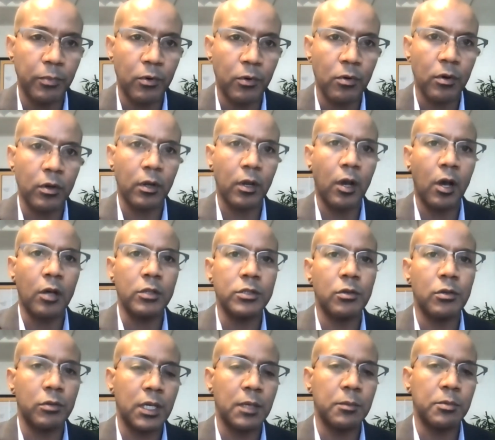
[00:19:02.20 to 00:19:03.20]
board
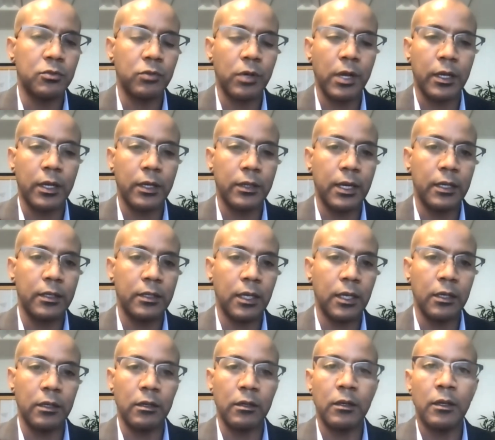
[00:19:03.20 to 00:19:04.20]
also keeps track of that
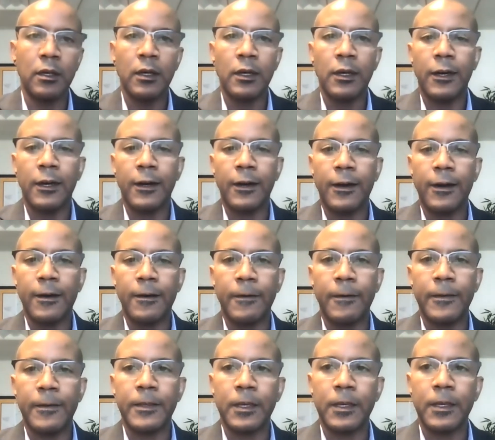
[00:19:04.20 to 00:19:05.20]
data.
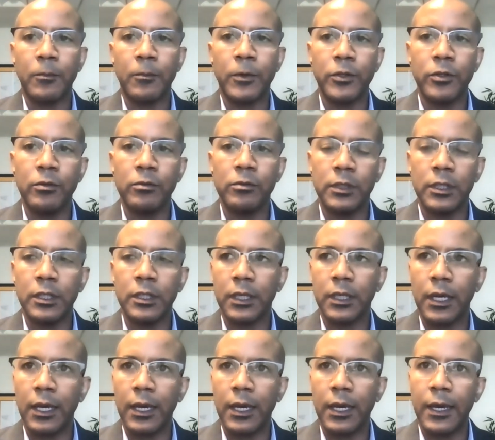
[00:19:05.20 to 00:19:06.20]
I think when you look
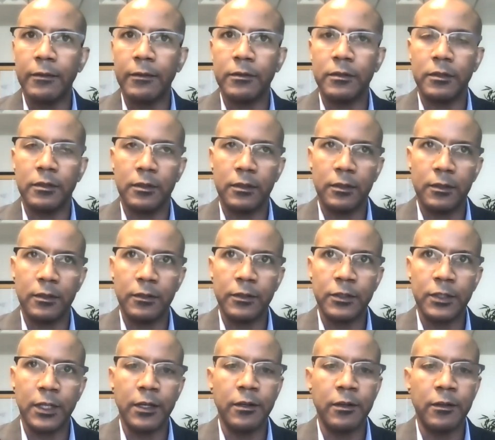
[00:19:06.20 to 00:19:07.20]
at the
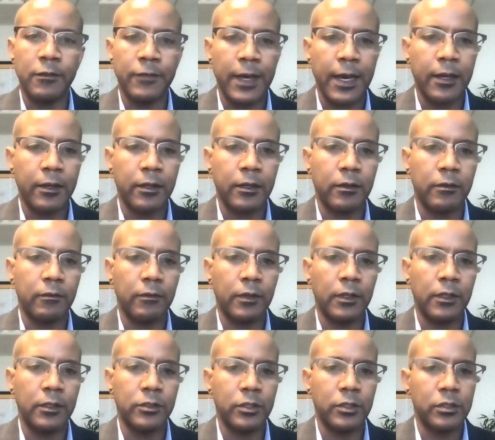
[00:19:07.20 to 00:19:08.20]
state of Nevada,
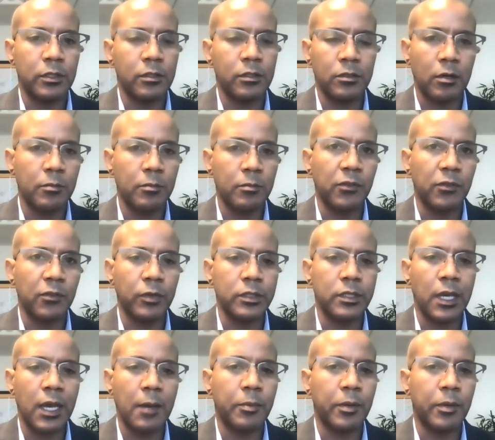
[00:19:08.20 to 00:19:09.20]
and just in terms of what's
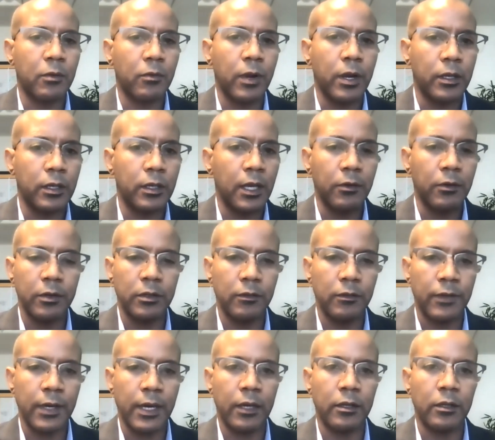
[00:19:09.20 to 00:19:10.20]
happening right now in
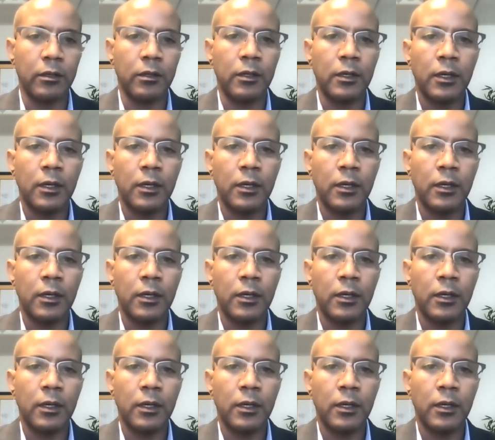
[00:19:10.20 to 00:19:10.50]
Nevada,